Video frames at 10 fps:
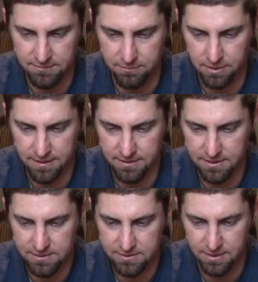even read
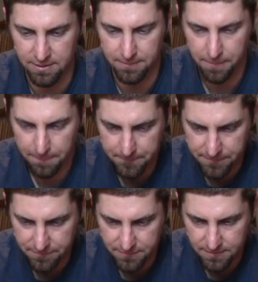this, so
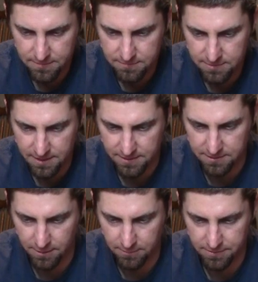kind of
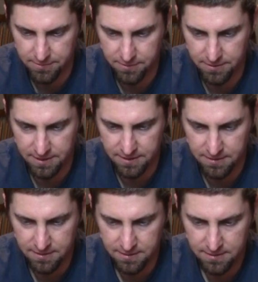going through
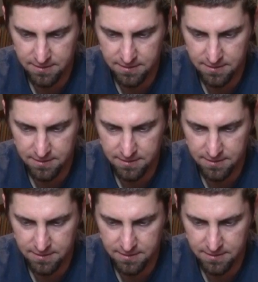here.